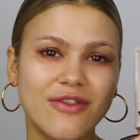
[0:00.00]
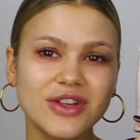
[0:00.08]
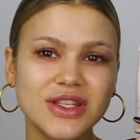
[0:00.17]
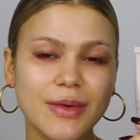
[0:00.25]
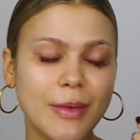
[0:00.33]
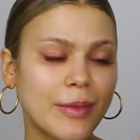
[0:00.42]

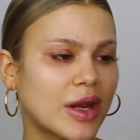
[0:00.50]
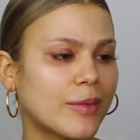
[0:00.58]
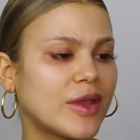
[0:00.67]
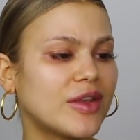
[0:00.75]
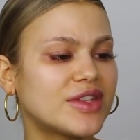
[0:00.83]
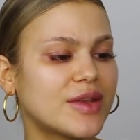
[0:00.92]
First up, I'm gonna
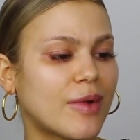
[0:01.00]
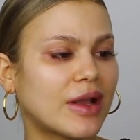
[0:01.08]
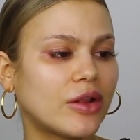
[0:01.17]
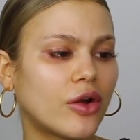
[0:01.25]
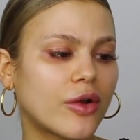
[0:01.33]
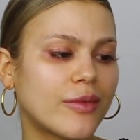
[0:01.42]
be using my
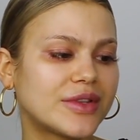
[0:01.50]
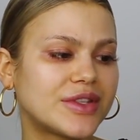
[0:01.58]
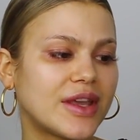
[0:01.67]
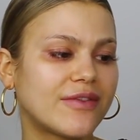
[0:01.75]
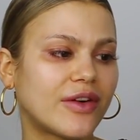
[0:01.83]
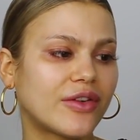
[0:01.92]
Laura
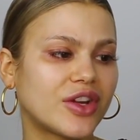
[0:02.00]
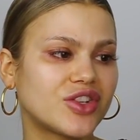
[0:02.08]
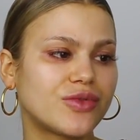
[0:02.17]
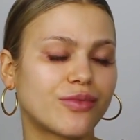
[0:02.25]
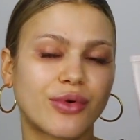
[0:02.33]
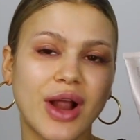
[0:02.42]
Mercier
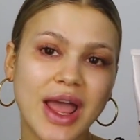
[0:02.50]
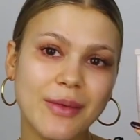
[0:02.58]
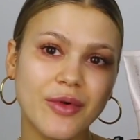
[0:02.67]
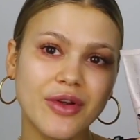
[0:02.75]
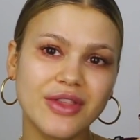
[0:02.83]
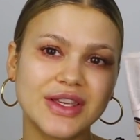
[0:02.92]
Foundation
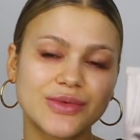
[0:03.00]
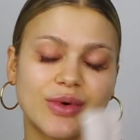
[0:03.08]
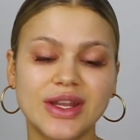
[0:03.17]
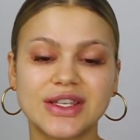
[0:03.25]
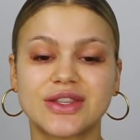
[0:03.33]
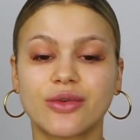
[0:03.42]
Primer. This
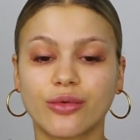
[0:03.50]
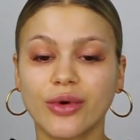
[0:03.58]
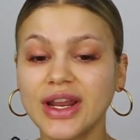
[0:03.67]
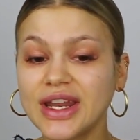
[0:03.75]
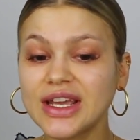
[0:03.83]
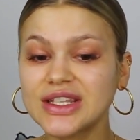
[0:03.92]
one is the
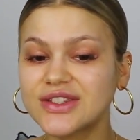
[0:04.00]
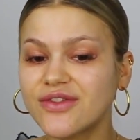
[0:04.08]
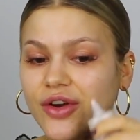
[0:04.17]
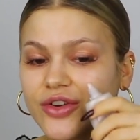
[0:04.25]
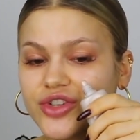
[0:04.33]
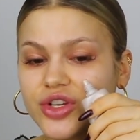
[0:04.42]
Radiance
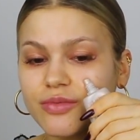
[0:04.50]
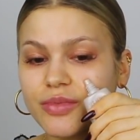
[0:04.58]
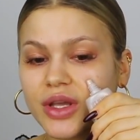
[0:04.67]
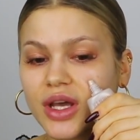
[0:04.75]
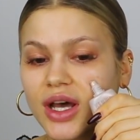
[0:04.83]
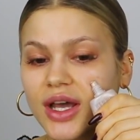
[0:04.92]
version
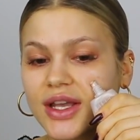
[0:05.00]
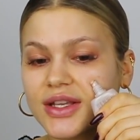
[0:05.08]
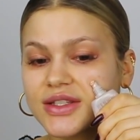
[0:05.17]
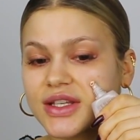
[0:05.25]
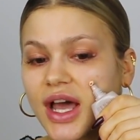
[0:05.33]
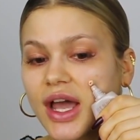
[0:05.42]

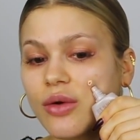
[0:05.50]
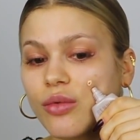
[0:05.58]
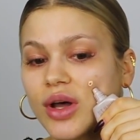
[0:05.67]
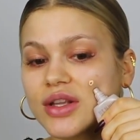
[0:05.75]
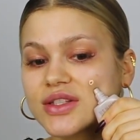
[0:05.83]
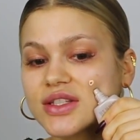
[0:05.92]
because I
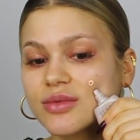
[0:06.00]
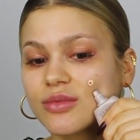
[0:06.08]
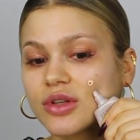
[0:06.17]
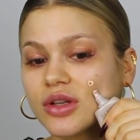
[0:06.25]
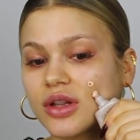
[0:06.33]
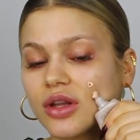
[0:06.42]
want
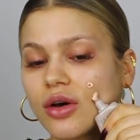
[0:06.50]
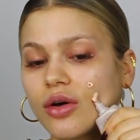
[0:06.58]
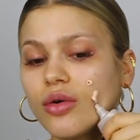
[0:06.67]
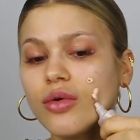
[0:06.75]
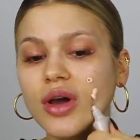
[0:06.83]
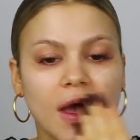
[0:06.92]
some
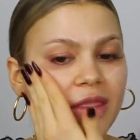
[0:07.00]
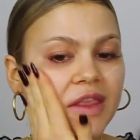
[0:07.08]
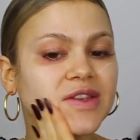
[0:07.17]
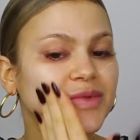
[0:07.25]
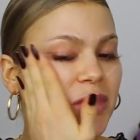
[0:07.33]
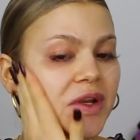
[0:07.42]
glow. And
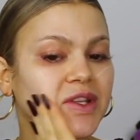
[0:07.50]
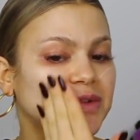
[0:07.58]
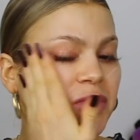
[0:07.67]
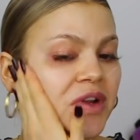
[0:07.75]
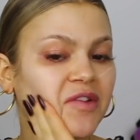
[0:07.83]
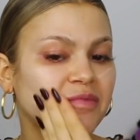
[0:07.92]
this one is
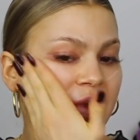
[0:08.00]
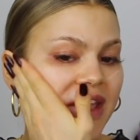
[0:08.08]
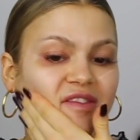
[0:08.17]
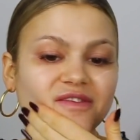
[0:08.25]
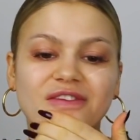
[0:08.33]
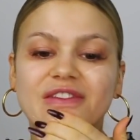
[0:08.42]
one of
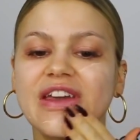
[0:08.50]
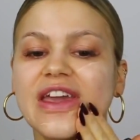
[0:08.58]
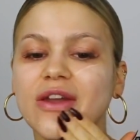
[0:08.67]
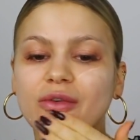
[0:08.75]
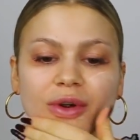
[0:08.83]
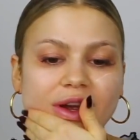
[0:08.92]
my
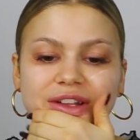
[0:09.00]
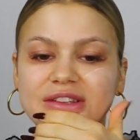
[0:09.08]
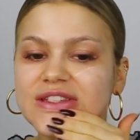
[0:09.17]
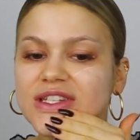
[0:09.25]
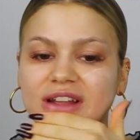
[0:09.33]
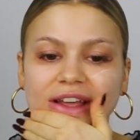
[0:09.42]

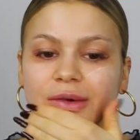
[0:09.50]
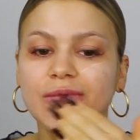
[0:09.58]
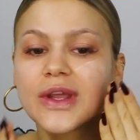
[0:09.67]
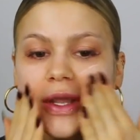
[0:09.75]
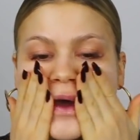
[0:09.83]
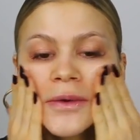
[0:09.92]
favorites, like
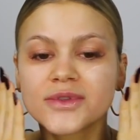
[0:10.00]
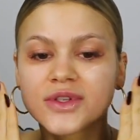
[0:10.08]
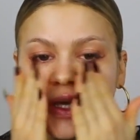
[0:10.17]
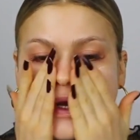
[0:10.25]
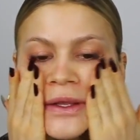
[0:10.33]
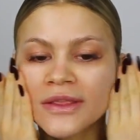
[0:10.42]
when it comes
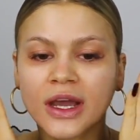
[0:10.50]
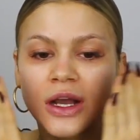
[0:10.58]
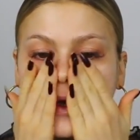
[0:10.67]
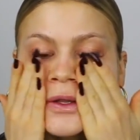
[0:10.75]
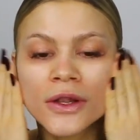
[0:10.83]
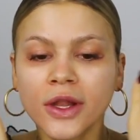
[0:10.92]
to getting the
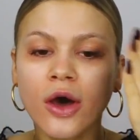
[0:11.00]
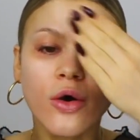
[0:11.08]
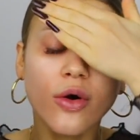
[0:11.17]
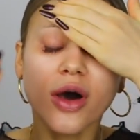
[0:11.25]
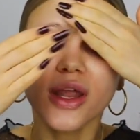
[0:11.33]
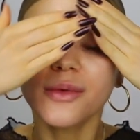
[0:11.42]

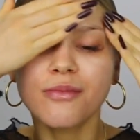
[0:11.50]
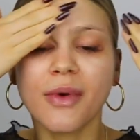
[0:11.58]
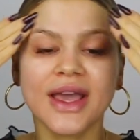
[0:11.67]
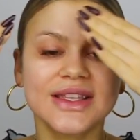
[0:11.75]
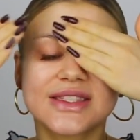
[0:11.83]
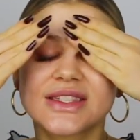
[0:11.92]
glow on
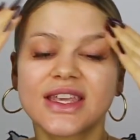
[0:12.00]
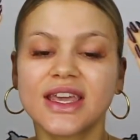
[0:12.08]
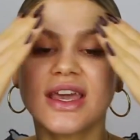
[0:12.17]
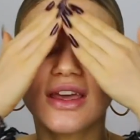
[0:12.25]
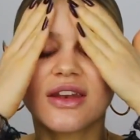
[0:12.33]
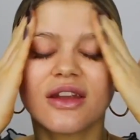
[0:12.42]
my
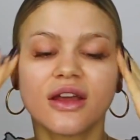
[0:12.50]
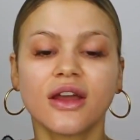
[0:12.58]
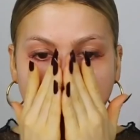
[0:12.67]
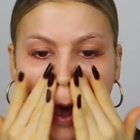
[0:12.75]
skin.